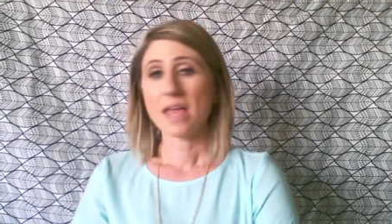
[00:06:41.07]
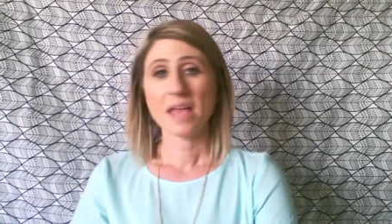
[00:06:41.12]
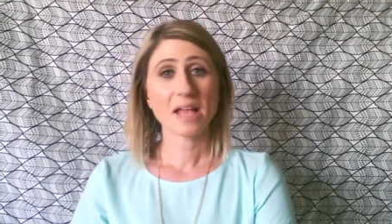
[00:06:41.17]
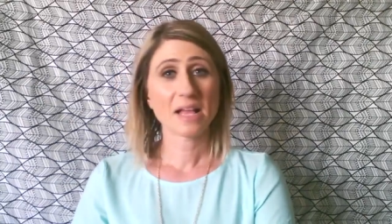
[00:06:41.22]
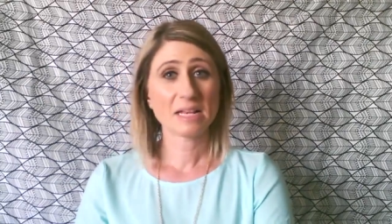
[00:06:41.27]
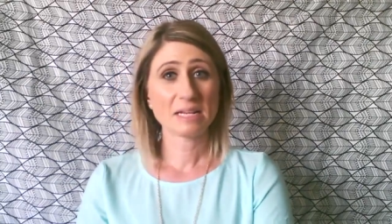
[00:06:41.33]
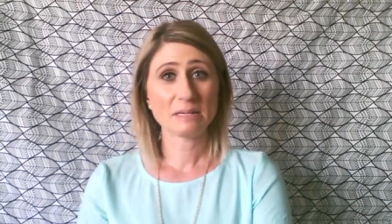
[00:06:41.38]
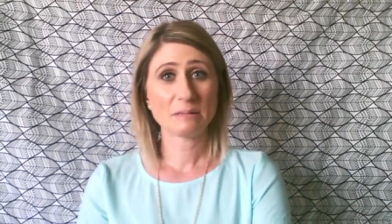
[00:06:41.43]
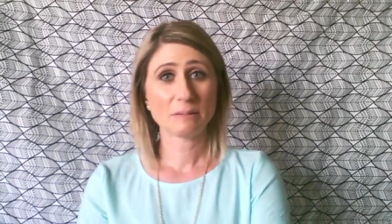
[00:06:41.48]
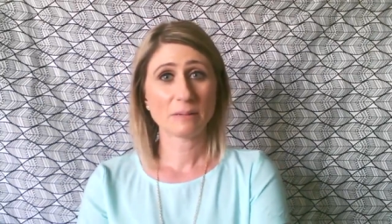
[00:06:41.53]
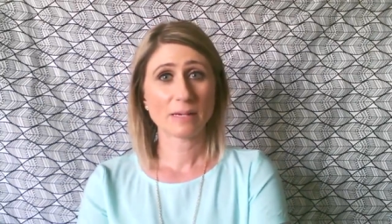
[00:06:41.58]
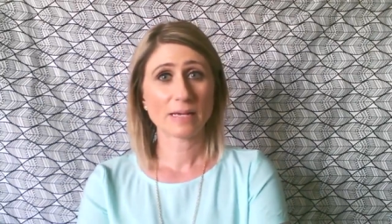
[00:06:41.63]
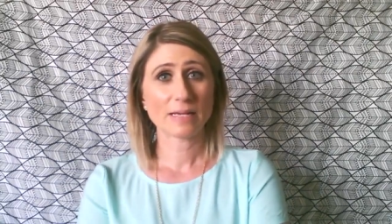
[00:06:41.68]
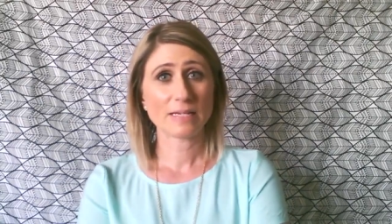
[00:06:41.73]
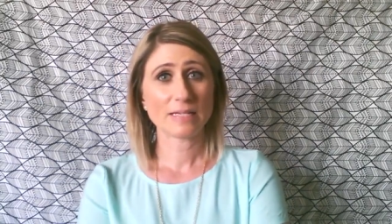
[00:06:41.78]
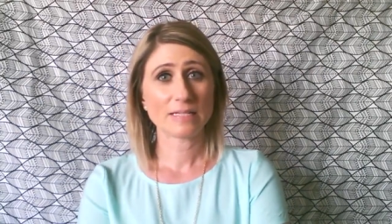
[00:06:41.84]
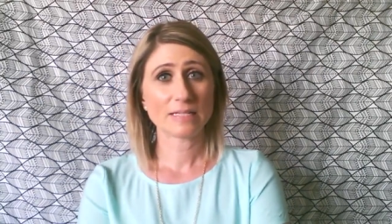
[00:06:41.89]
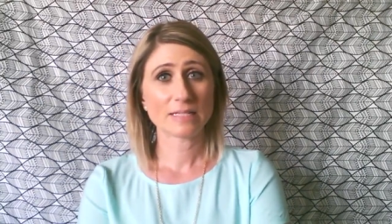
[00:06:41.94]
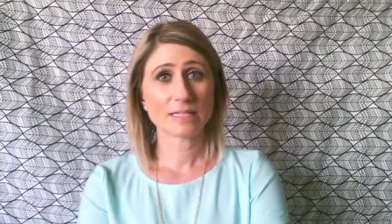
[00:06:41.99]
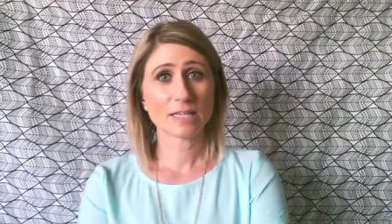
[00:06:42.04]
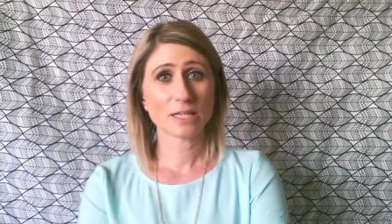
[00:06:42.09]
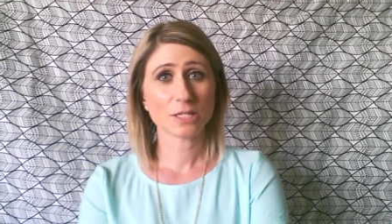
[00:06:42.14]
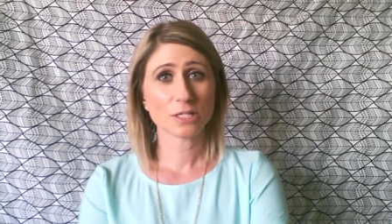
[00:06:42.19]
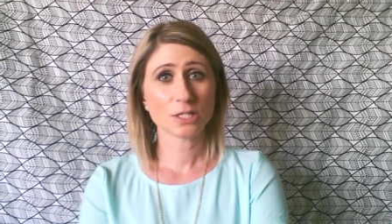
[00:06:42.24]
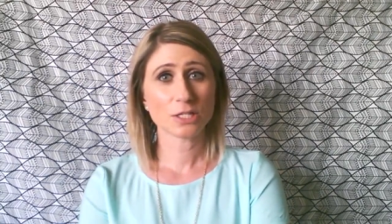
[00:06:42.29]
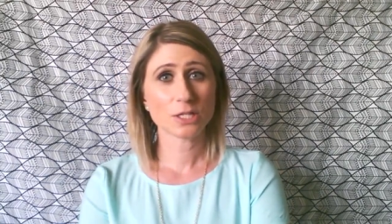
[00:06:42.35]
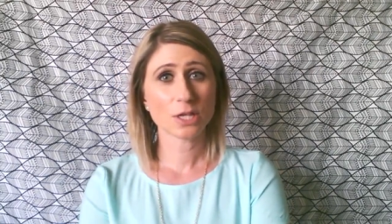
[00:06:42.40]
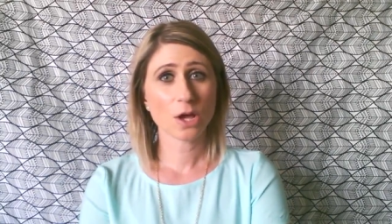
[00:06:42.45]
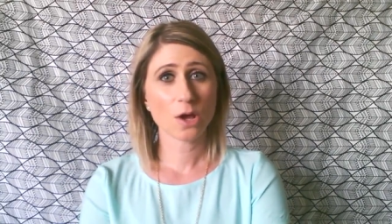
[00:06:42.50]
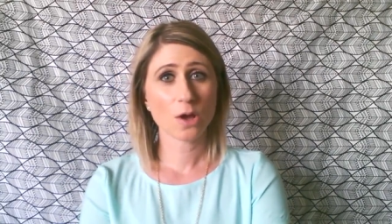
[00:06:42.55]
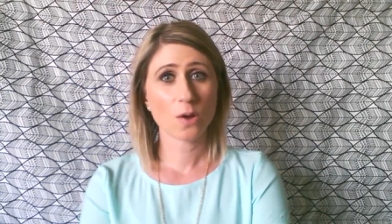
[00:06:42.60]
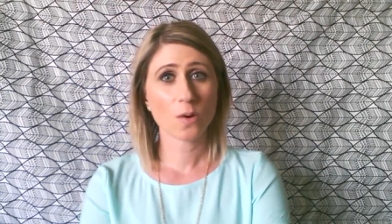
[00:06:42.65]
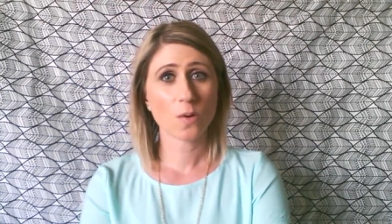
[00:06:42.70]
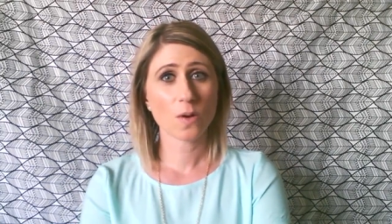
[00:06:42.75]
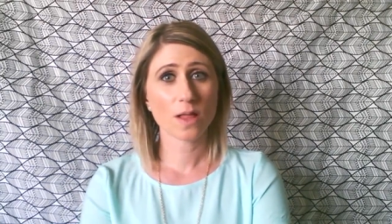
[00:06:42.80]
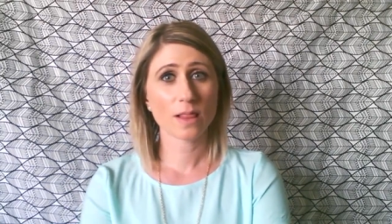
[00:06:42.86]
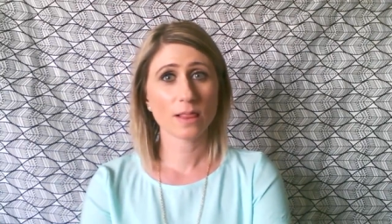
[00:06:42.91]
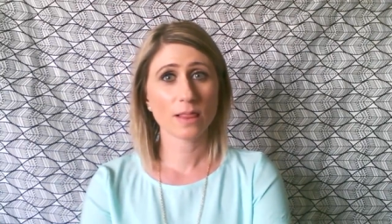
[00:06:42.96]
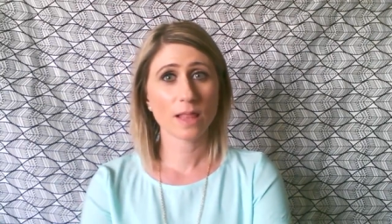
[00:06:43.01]
anyways,
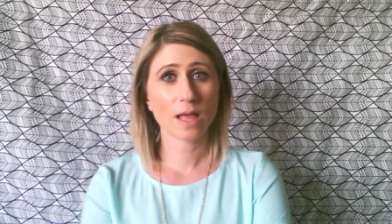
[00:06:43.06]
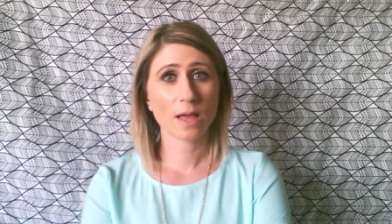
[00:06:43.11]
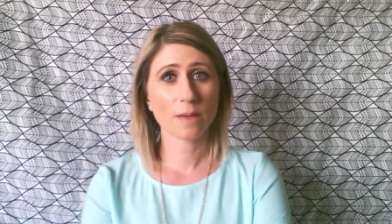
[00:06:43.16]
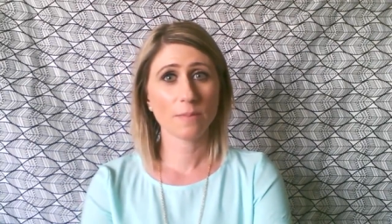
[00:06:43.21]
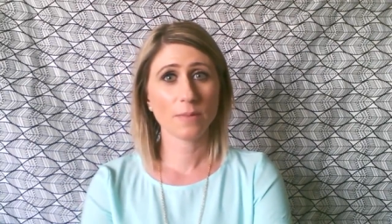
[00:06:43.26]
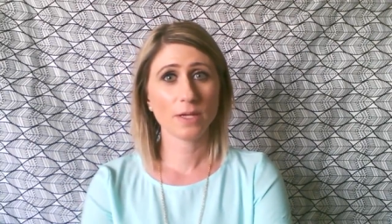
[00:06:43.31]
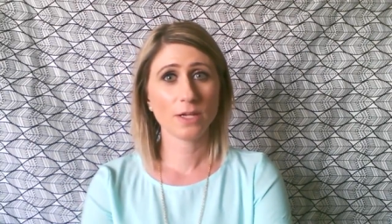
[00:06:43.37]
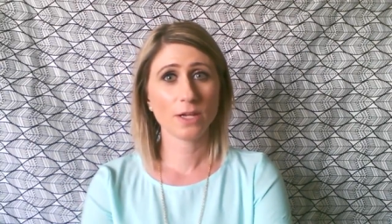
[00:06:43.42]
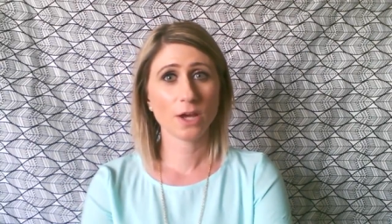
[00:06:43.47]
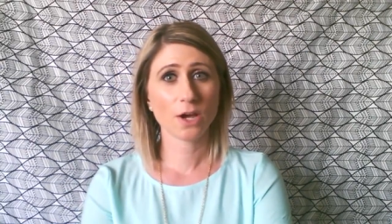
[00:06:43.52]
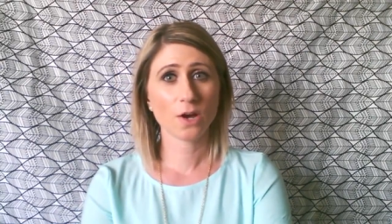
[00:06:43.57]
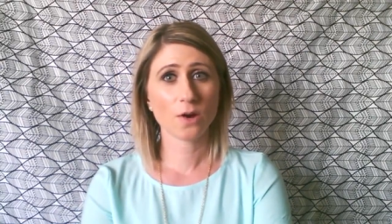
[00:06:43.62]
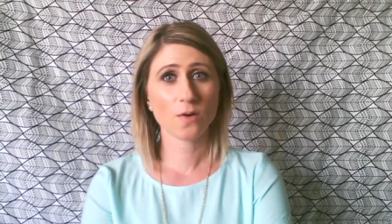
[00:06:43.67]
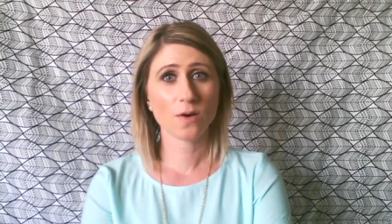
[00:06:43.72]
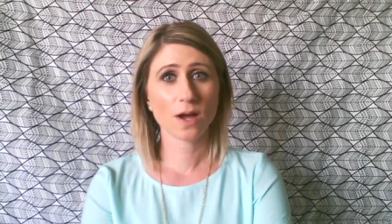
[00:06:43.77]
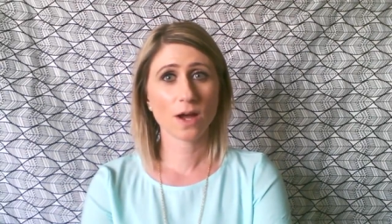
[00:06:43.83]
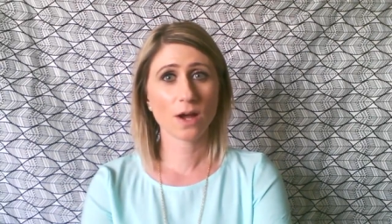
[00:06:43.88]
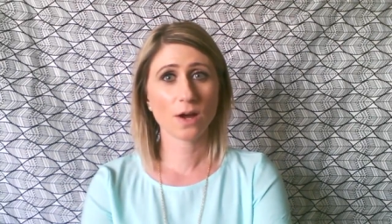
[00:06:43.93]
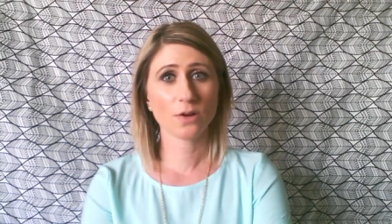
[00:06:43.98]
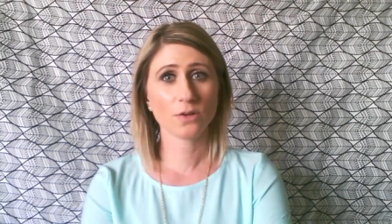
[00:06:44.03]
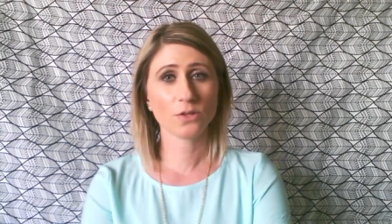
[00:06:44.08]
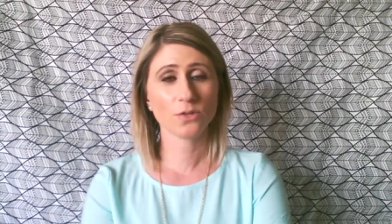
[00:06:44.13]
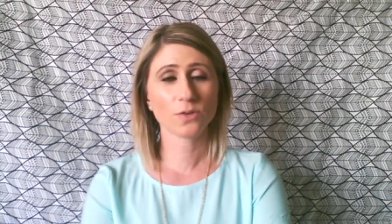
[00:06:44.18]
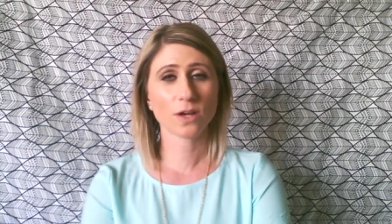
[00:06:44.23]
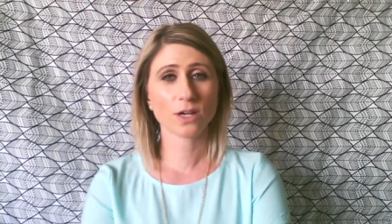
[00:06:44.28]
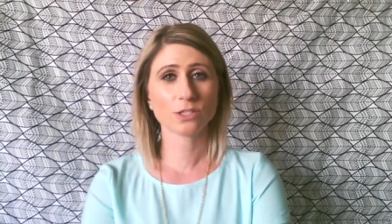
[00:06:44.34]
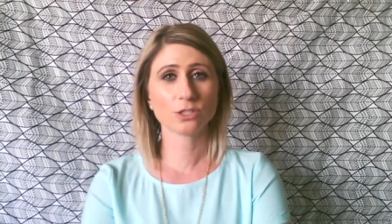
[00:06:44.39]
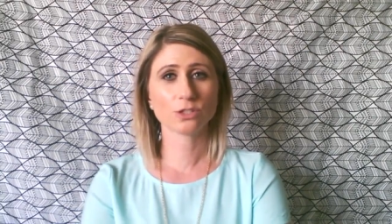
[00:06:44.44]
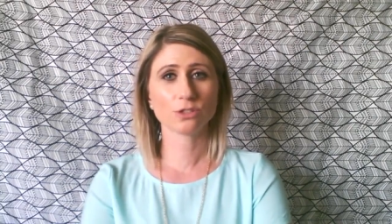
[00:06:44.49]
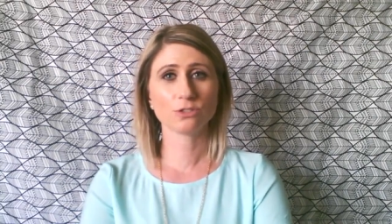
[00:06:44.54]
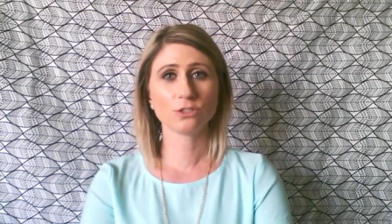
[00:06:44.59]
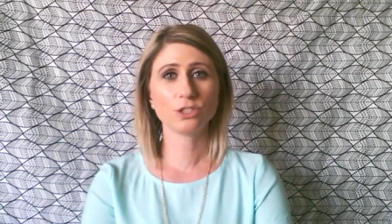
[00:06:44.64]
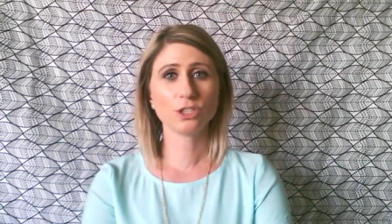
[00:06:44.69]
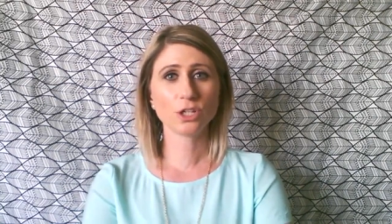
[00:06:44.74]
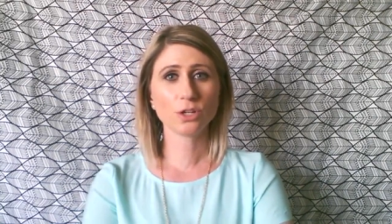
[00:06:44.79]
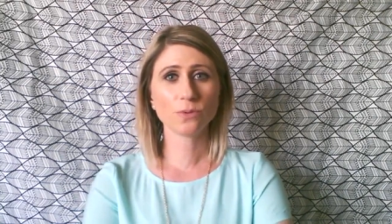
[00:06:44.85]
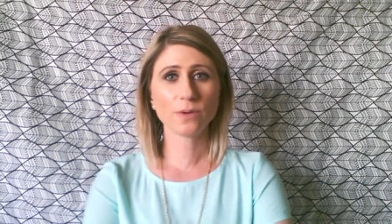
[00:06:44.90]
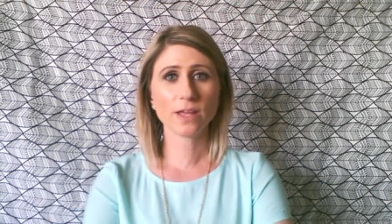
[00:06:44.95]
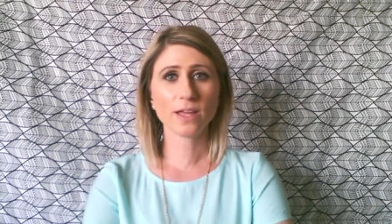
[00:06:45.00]
so let me know how you guys are
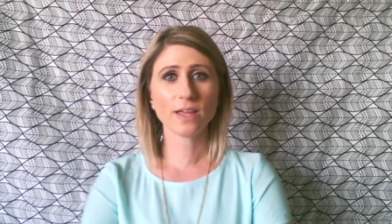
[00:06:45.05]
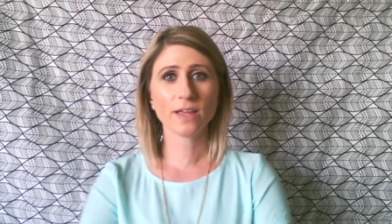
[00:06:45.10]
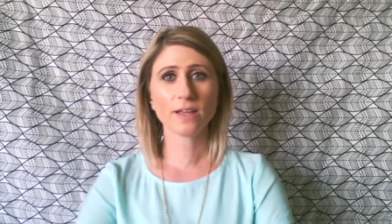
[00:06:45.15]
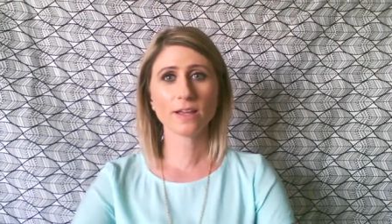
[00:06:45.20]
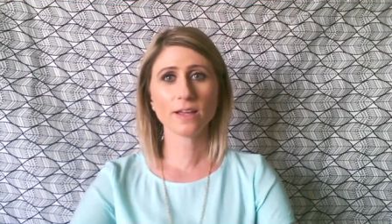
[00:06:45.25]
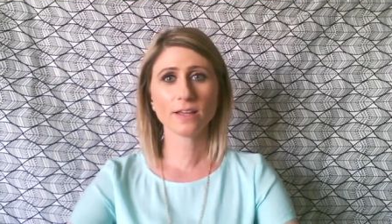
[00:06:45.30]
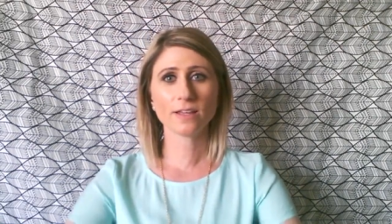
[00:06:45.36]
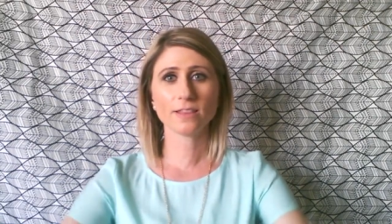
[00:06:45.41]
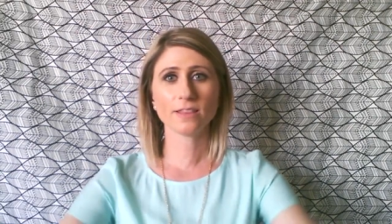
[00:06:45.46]
doing.